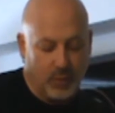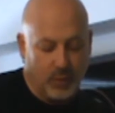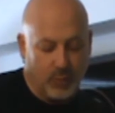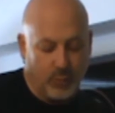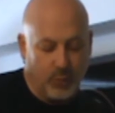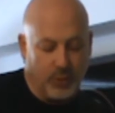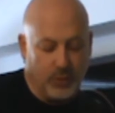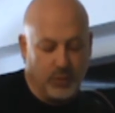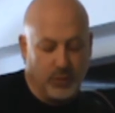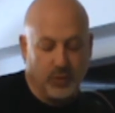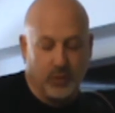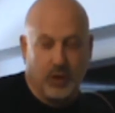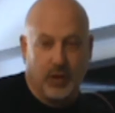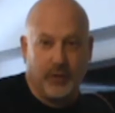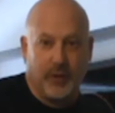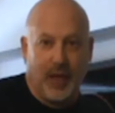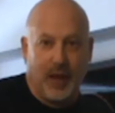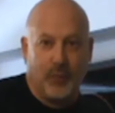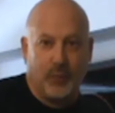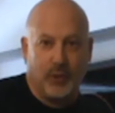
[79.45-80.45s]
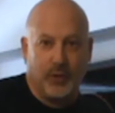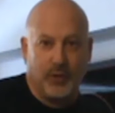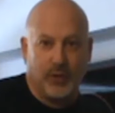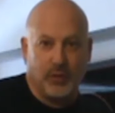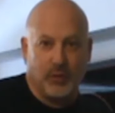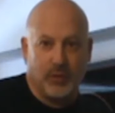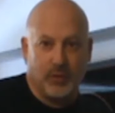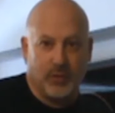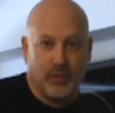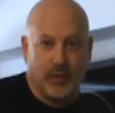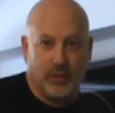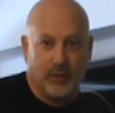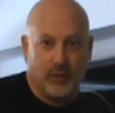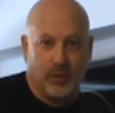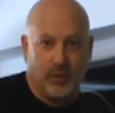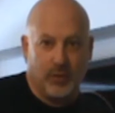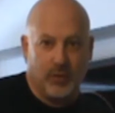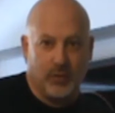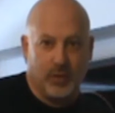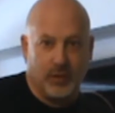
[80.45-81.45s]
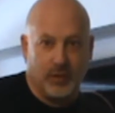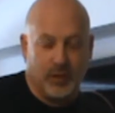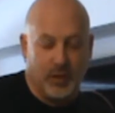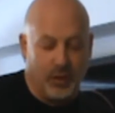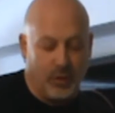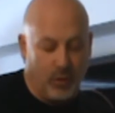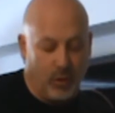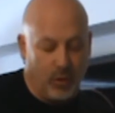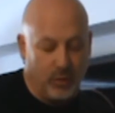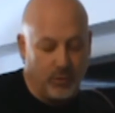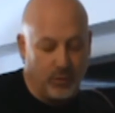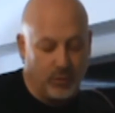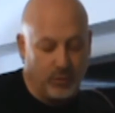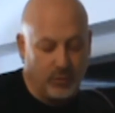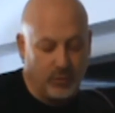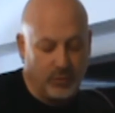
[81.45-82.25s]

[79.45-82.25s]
which on that one you use the D also.